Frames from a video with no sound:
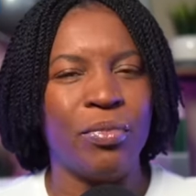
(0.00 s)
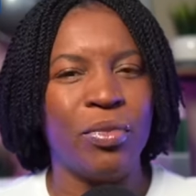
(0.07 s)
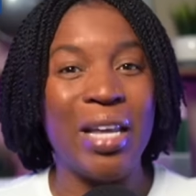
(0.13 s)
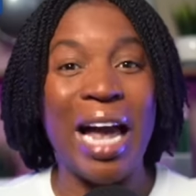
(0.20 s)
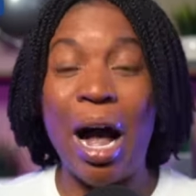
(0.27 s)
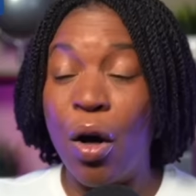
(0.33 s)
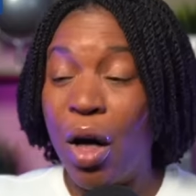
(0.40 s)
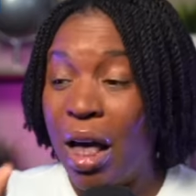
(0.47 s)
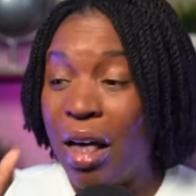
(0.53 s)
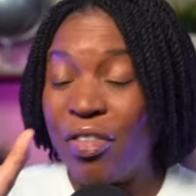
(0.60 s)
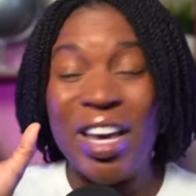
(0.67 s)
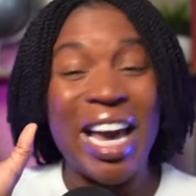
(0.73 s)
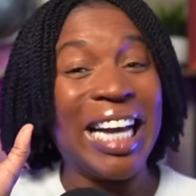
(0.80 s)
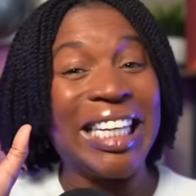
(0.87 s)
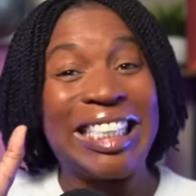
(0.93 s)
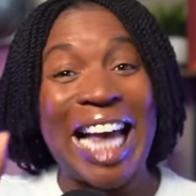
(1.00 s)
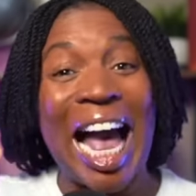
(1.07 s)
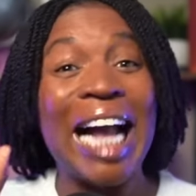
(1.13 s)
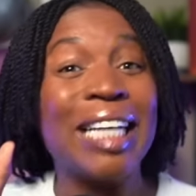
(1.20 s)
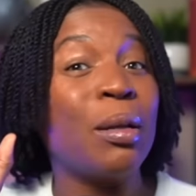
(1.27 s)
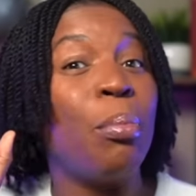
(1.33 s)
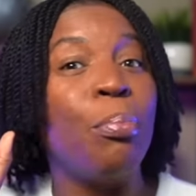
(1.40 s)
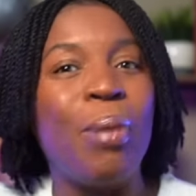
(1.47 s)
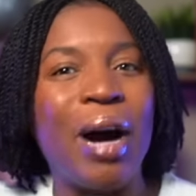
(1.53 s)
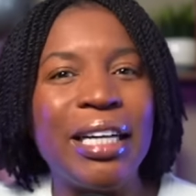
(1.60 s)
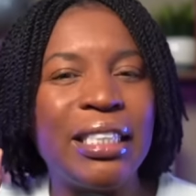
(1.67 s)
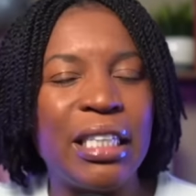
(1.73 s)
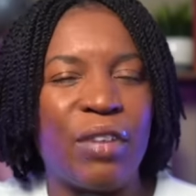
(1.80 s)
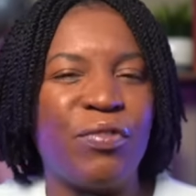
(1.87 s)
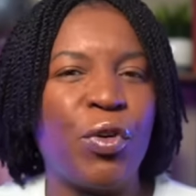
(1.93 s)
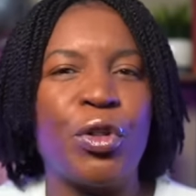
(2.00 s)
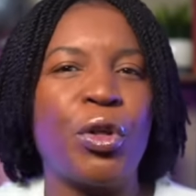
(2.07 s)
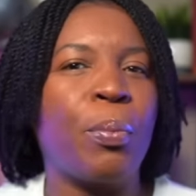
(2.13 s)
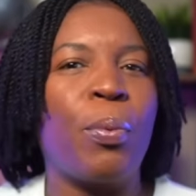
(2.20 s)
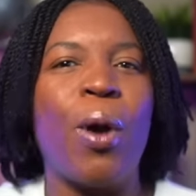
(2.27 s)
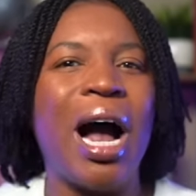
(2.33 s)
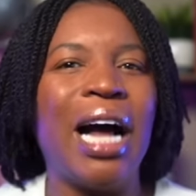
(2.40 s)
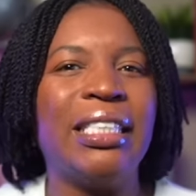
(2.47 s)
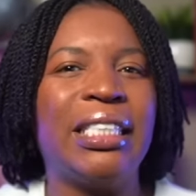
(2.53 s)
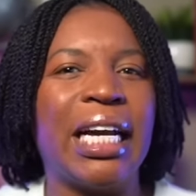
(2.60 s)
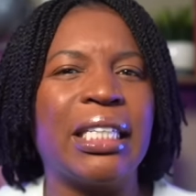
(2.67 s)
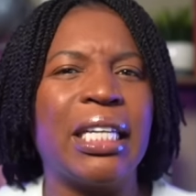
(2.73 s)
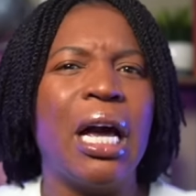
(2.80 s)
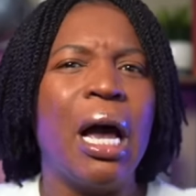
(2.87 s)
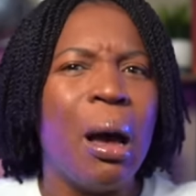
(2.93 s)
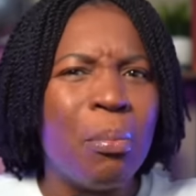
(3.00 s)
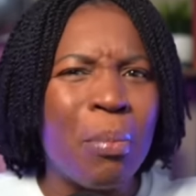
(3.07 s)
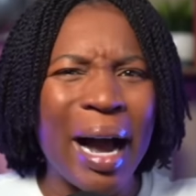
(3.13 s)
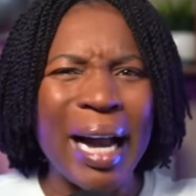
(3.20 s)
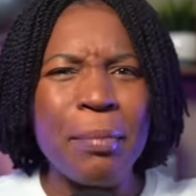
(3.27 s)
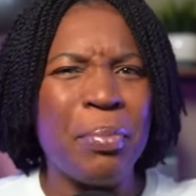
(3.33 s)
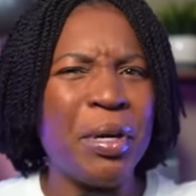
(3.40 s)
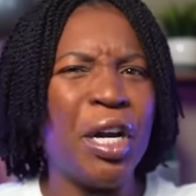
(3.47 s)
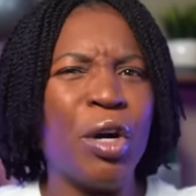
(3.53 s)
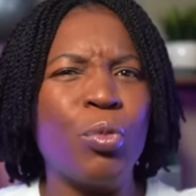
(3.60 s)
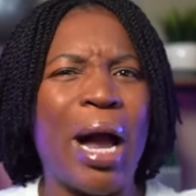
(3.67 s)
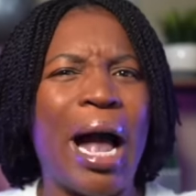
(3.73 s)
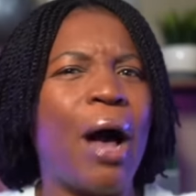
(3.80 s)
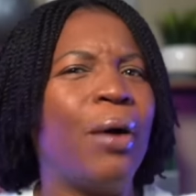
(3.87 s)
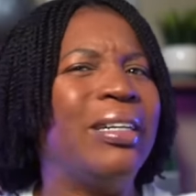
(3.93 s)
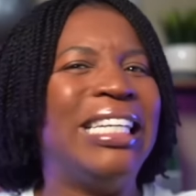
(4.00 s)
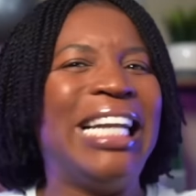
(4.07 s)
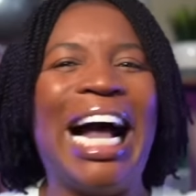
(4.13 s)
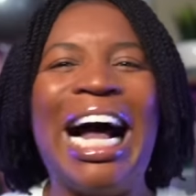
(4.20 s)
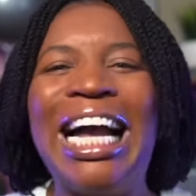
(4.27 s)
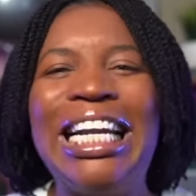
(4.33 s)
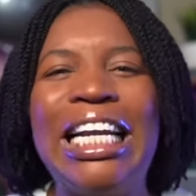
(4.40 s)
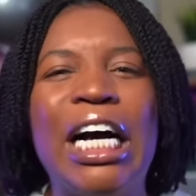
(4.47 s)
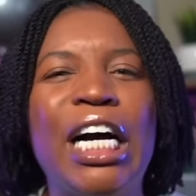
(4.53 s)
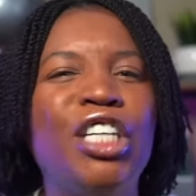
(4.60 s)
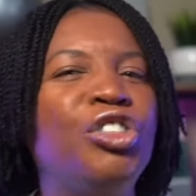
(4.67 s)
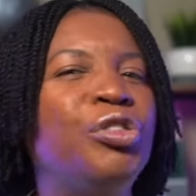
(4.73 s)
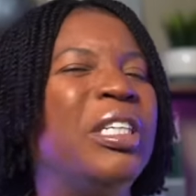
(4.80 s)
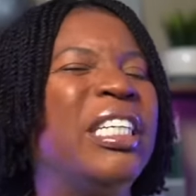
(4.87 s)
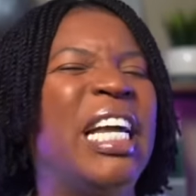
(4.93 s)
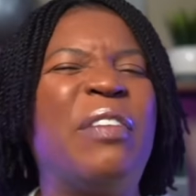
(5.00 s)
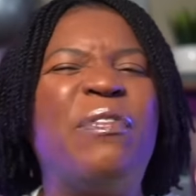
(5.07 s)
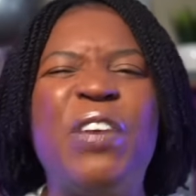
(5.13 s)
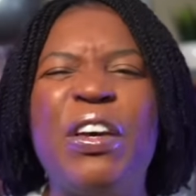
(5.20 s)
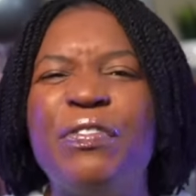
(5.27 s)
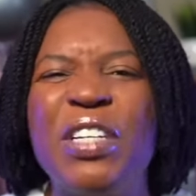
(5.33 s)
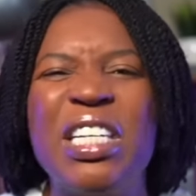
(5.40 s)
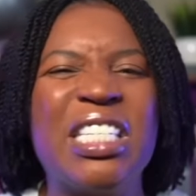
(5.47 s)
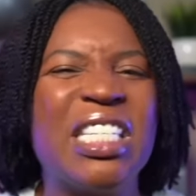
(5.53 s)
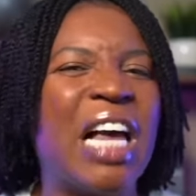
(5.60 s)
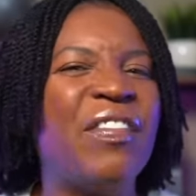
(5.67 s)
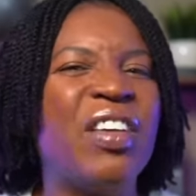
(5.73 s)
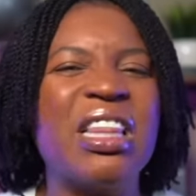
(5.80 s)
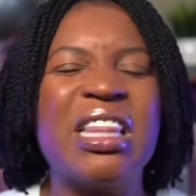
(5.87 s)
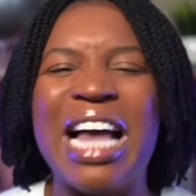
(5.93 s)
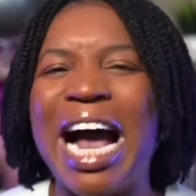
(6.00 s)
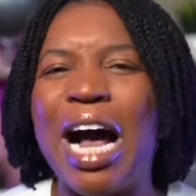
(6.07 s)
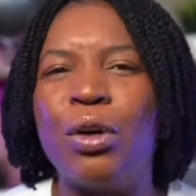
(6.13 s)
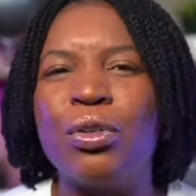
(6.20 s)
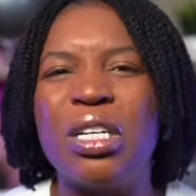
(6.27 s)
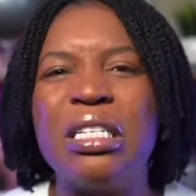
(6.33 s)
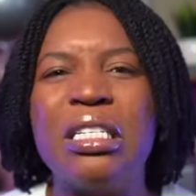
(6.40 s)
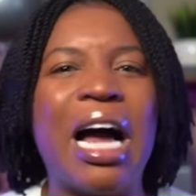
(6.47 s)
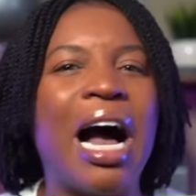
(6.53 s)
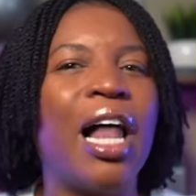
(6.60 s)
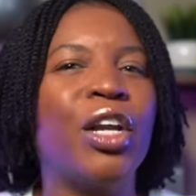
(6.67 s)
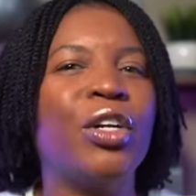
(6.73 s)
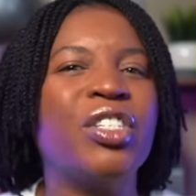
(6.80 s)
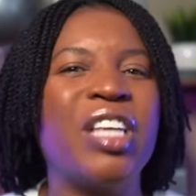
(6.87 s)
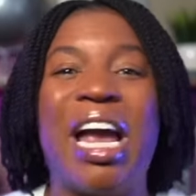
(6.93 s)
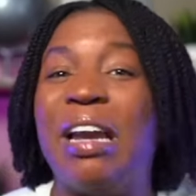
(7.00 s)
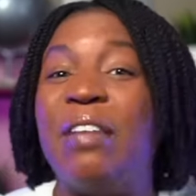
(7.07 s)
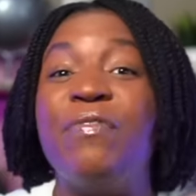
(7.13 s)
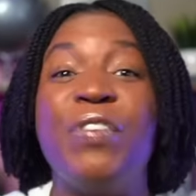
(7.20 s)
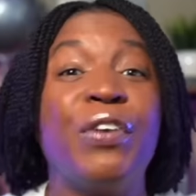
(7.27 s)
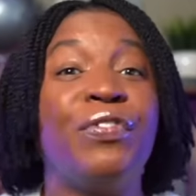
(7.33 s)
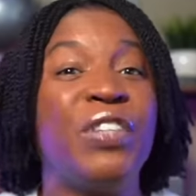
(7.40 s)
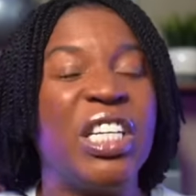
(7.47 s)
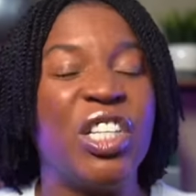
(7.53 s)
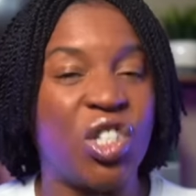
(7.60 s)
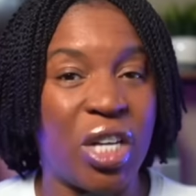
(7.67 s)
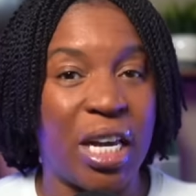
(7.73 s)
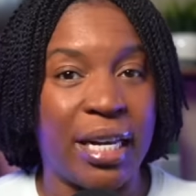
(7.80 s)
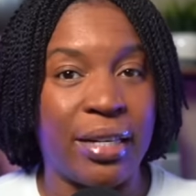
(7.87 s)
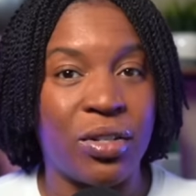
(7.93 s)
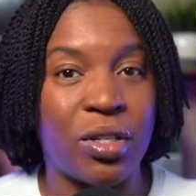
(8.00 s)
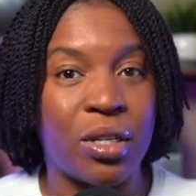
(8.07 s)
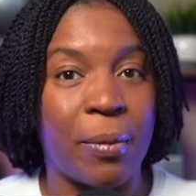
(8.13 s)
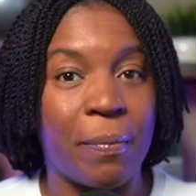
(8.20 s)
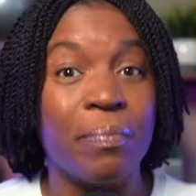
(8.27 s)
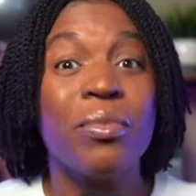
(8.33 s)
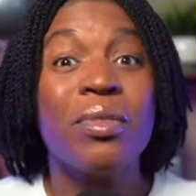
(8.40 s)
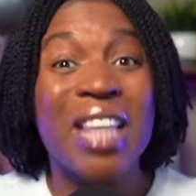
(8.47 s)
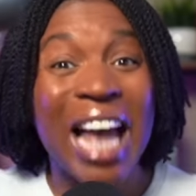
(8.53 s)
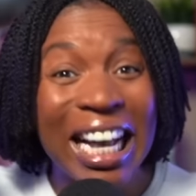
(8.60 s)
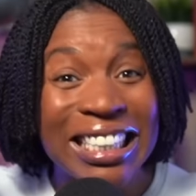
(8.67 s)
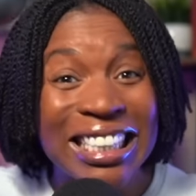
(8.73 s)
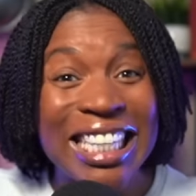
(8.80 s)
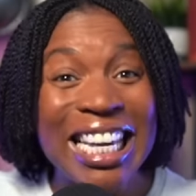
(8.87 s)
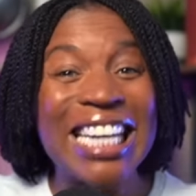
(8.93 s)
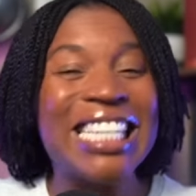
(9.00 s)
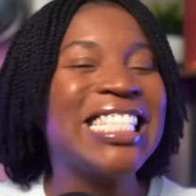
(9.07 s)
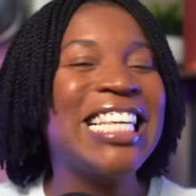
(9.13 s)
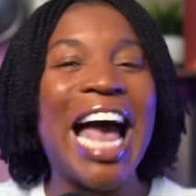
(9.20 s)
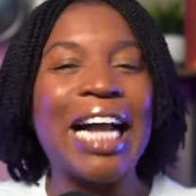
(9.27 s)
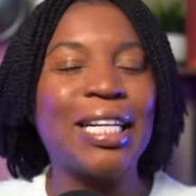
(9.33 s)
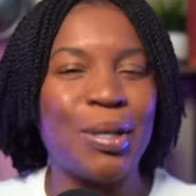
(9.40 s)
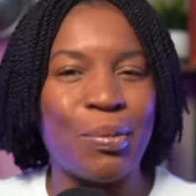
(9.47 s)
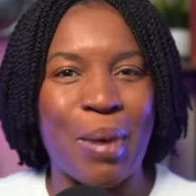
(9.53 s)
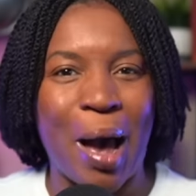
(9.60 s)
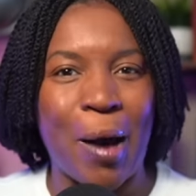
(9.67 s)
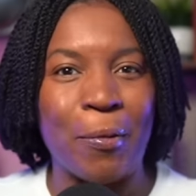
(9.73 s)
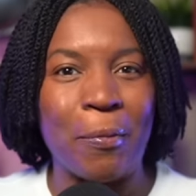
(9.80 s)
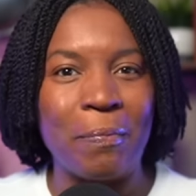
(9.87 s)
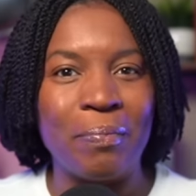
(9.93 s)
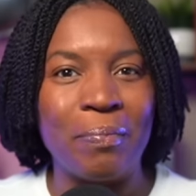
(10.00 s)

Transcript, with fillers: Now, the exact budget for the project might be around $957,000.50. That's the exact amount.